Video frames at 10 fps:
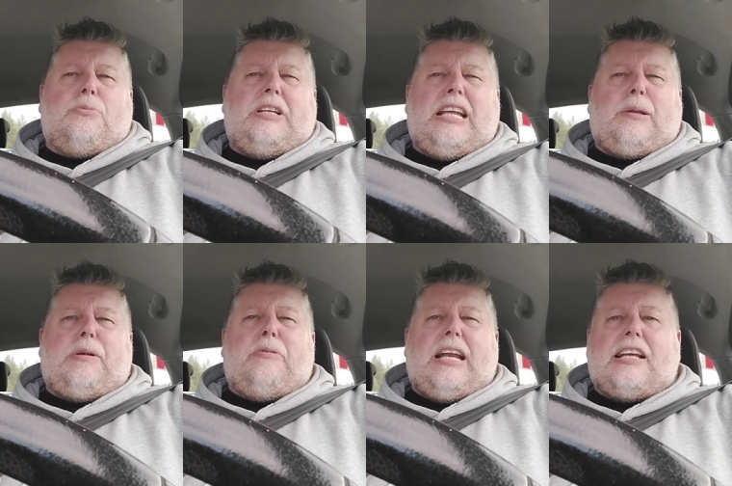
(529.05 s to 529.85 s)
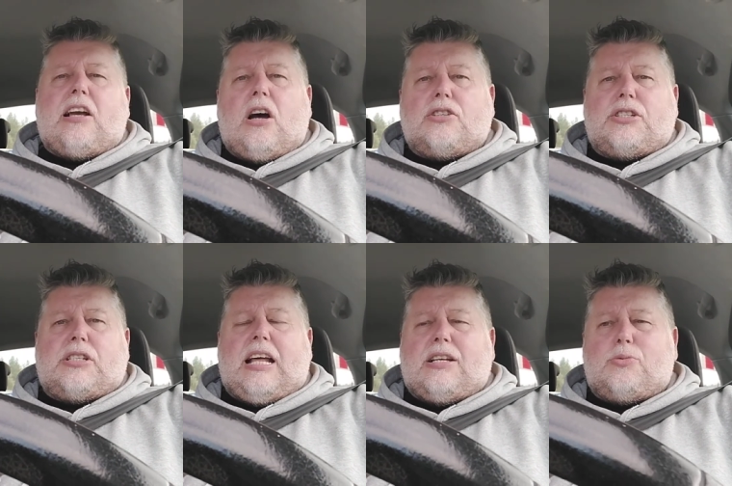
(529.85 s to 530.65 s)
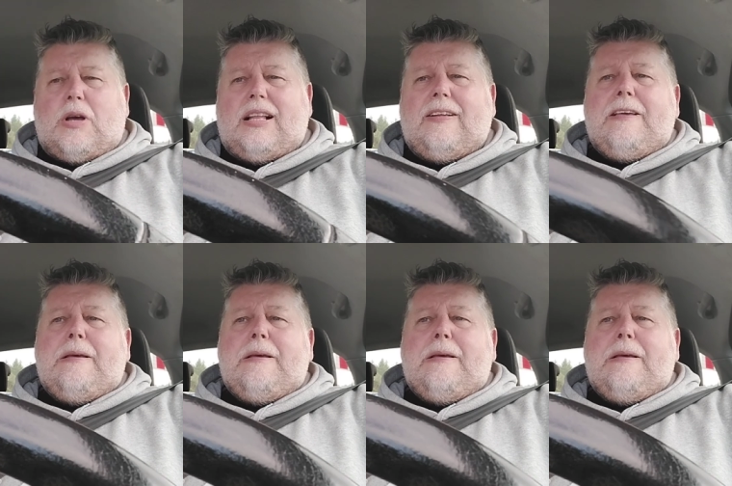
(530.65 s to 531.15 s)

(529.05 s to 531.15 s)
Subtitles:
So we need to be really conscious of that as well.